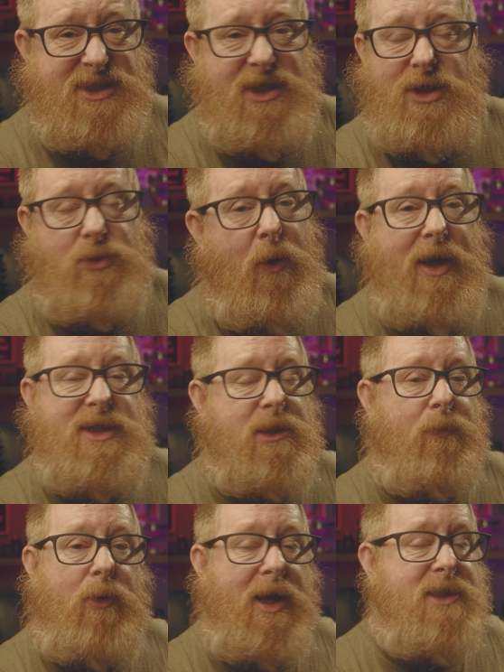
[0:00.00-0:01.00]
than twice
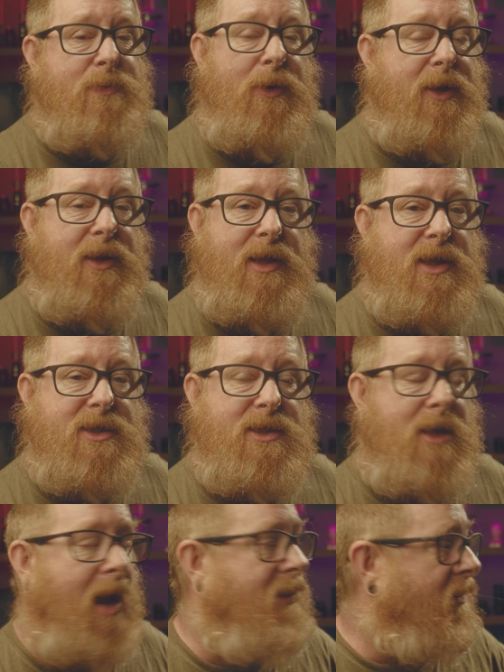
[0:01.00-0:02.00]
the price point of this.
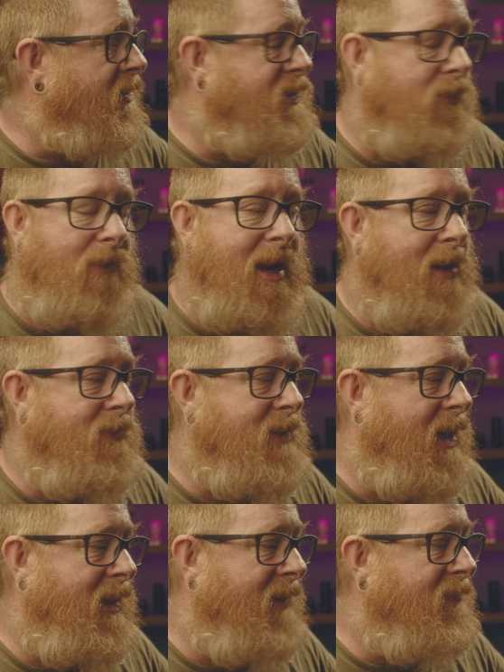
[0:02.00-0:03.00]
I looked around,
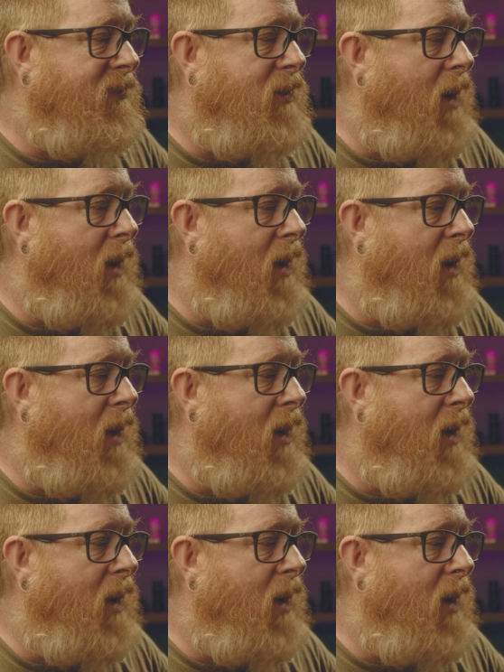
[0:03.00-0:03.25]
and even